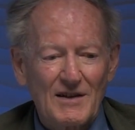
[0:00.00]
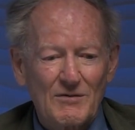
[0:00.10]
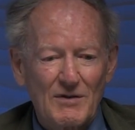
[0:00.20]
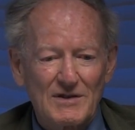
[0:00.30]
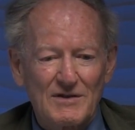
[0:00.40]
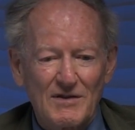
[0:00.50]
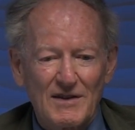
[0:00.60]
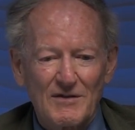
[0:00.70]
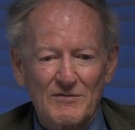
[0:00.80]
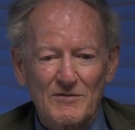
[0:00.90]
which
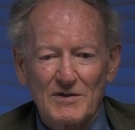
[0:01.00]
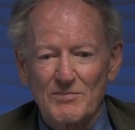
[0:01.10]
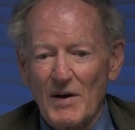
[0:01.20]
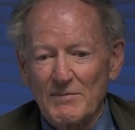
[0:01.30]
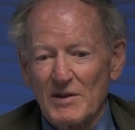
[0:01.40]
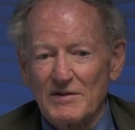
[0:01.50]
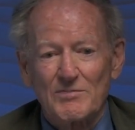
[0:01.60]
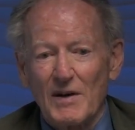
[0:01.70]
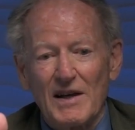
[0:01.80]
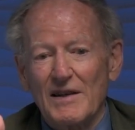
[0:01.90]
was
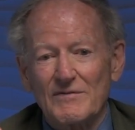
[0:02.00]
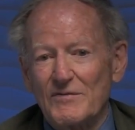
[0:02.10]
published by a